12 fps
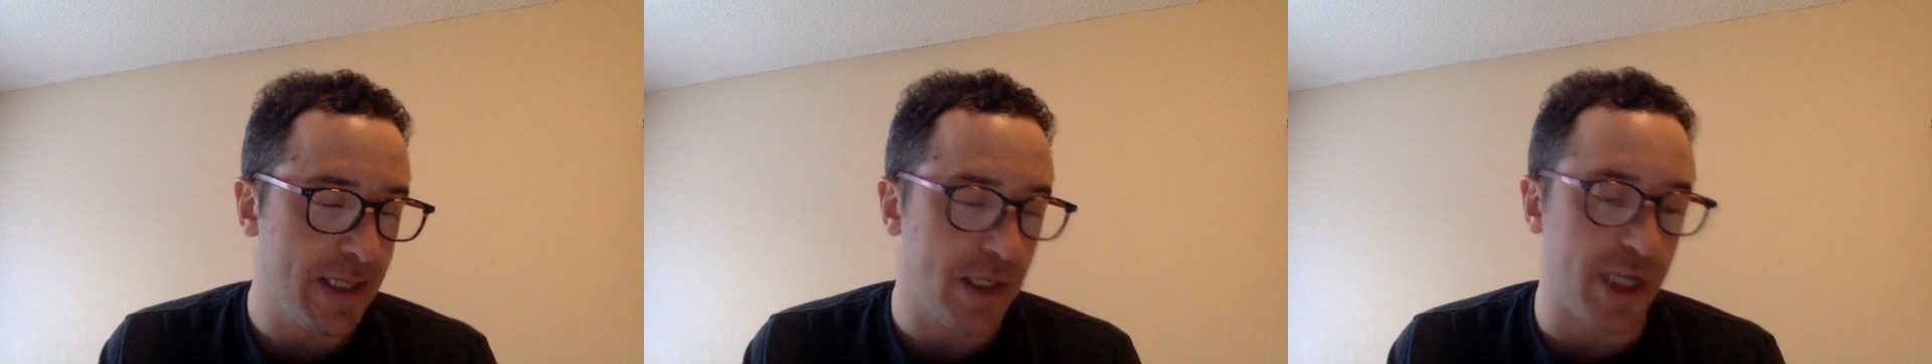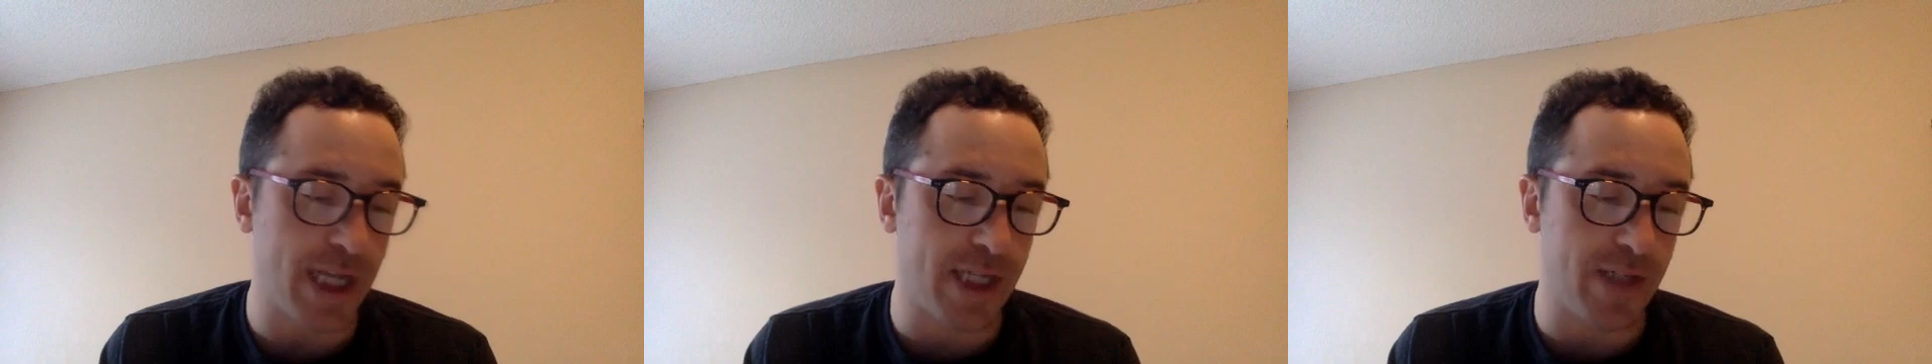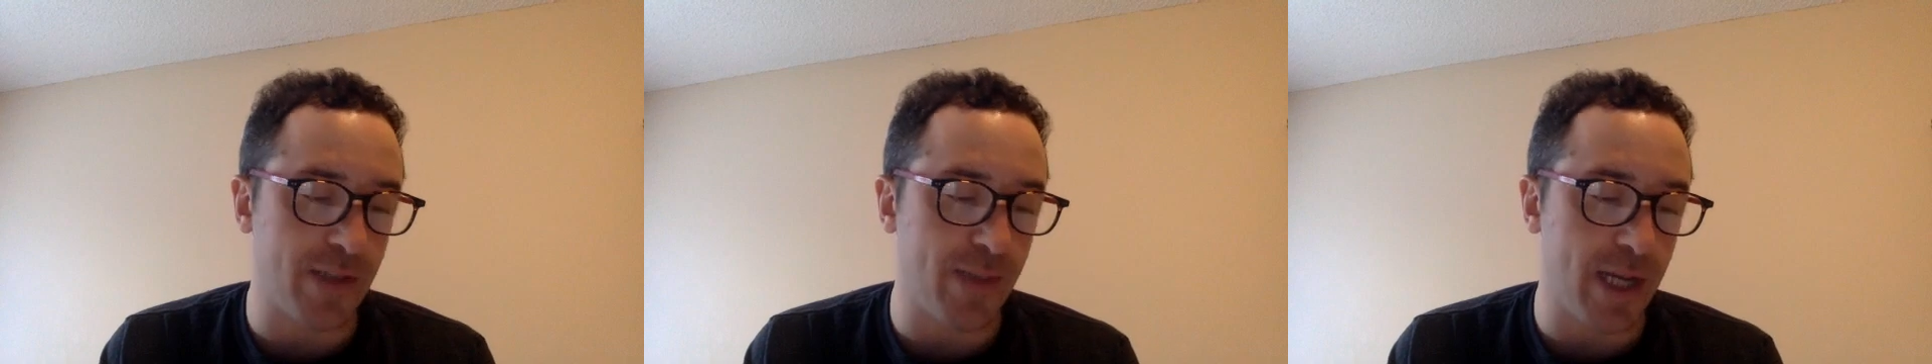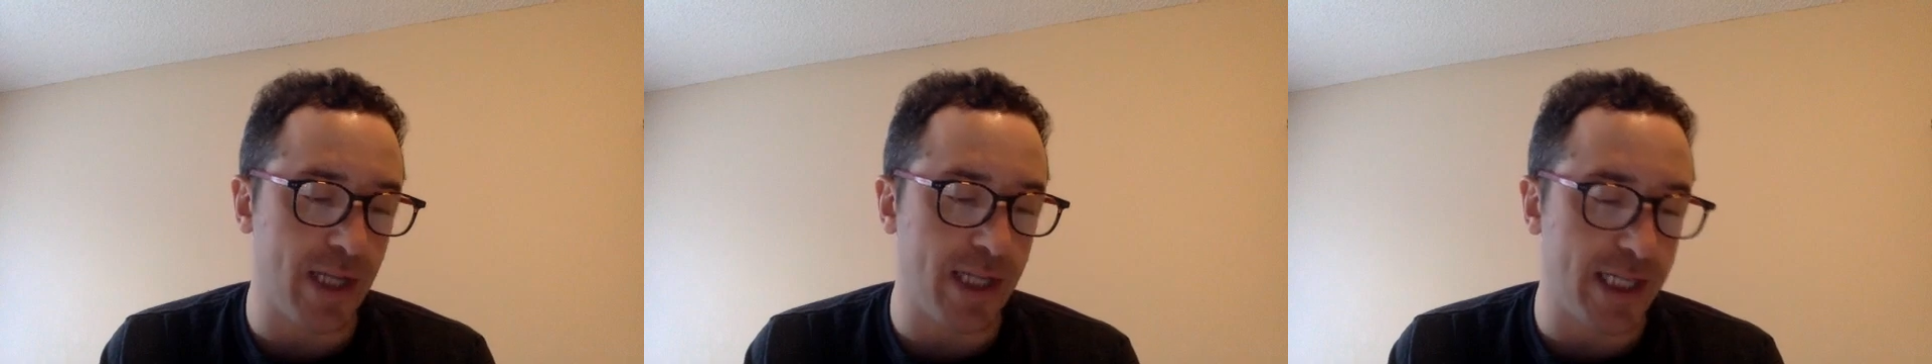Check your
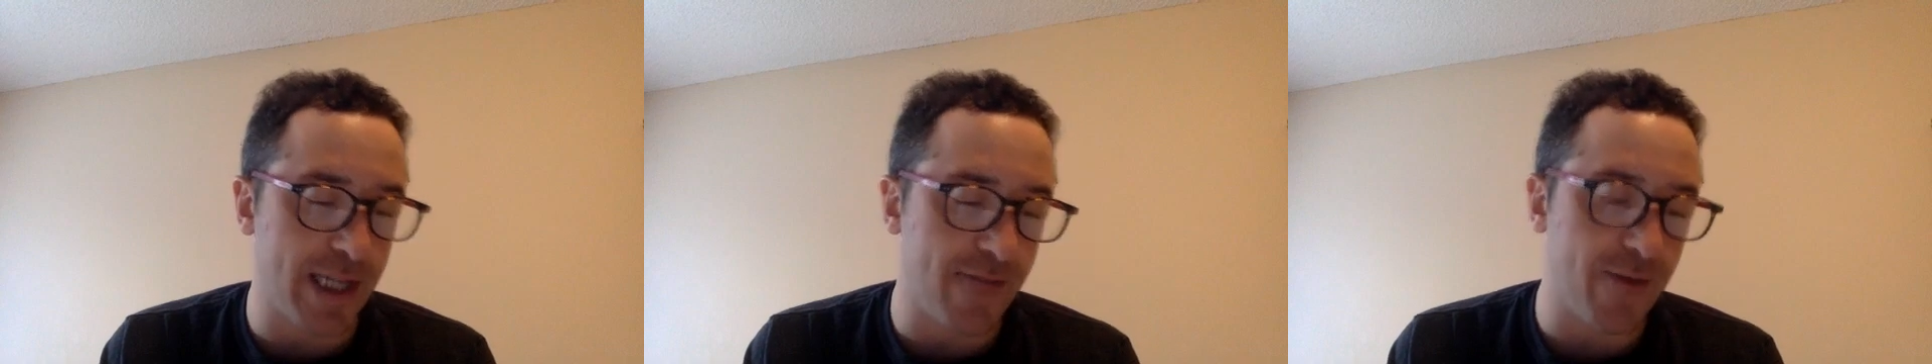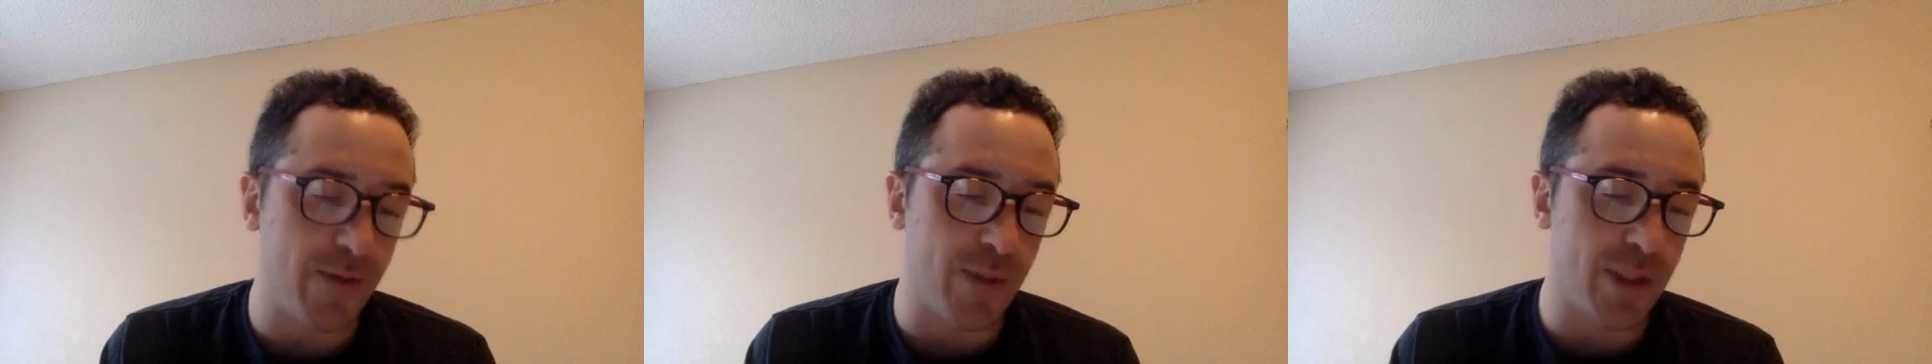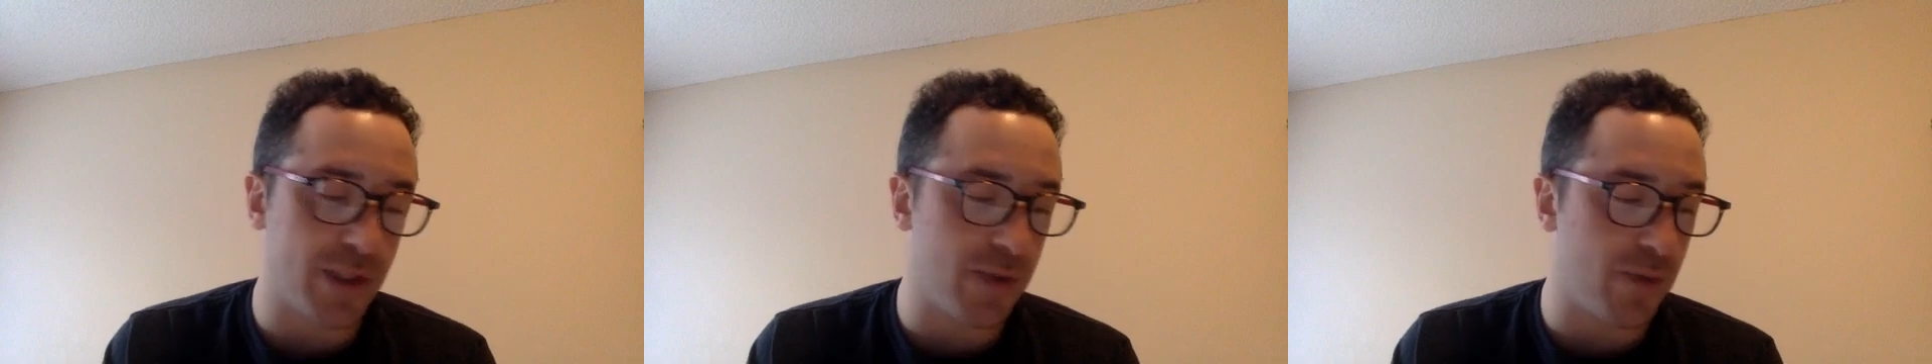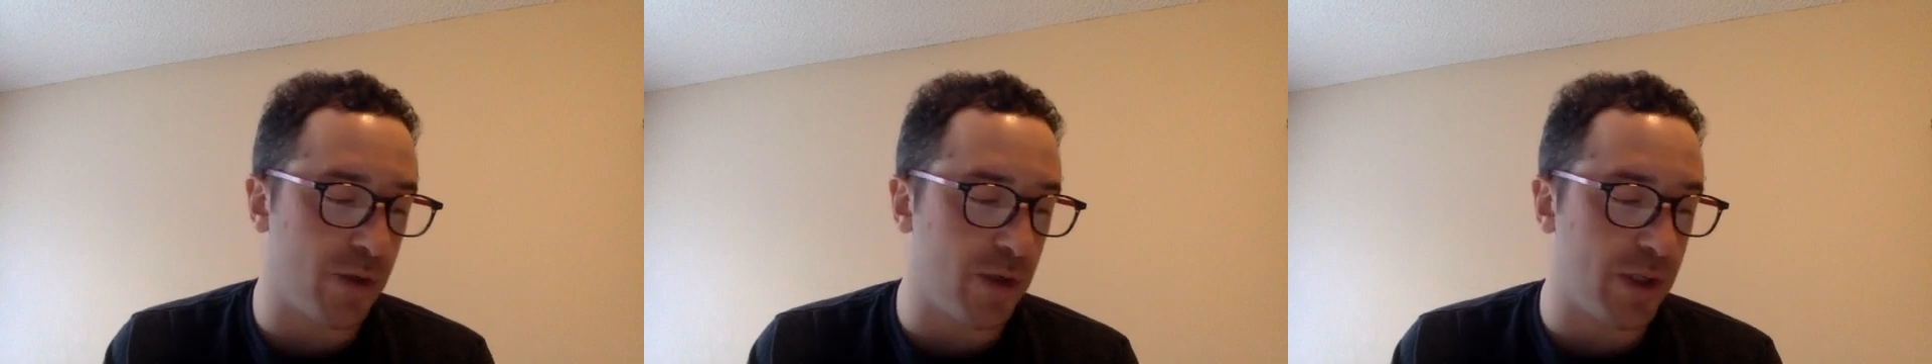spelling if you missed a
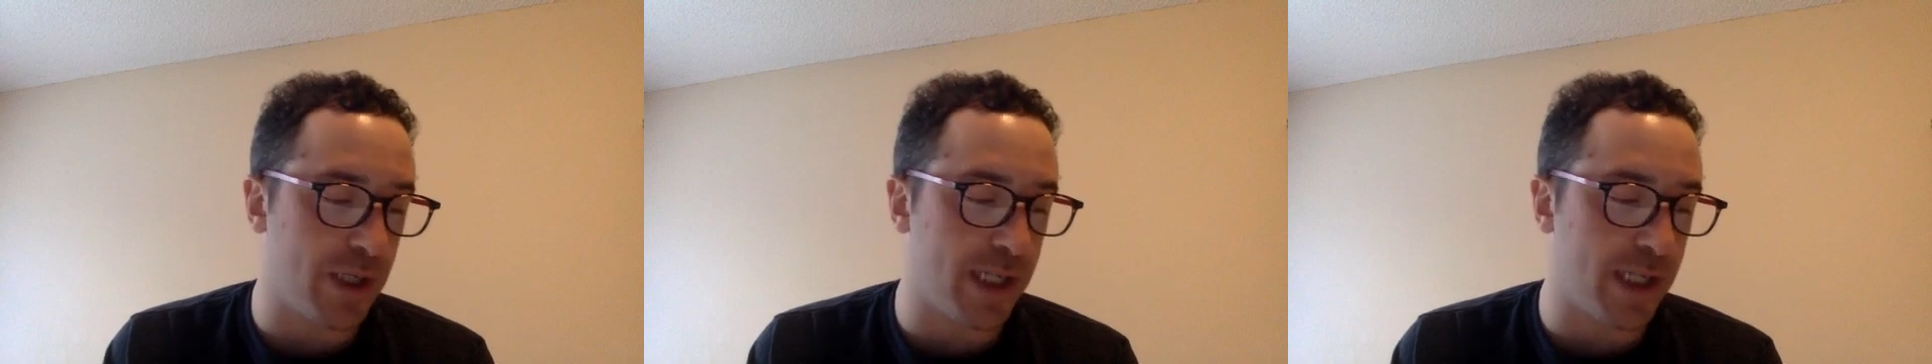word